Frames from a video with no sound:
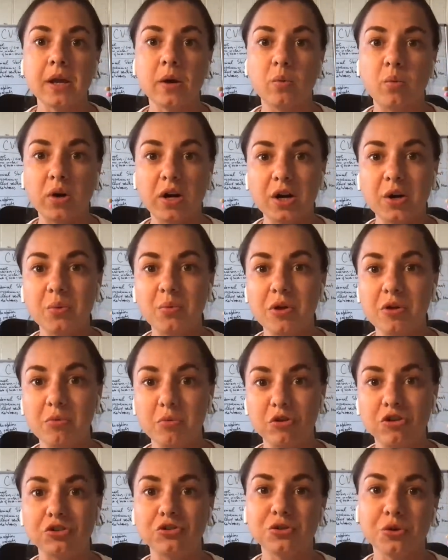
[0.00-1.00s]
where we
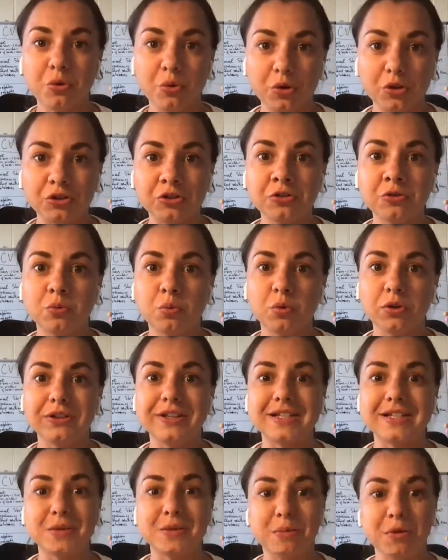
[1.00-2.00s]
were taught what
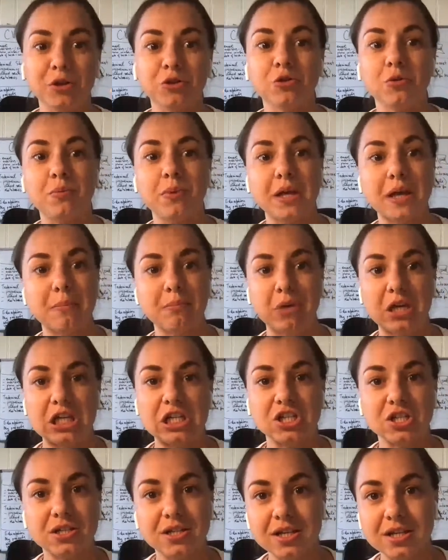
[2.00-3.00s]
does it mean to be a
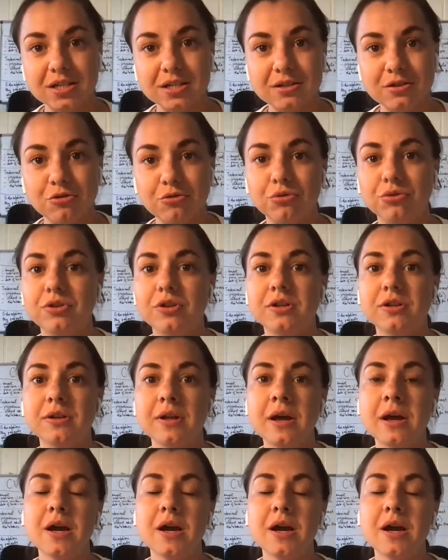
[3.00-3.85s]
PhD student,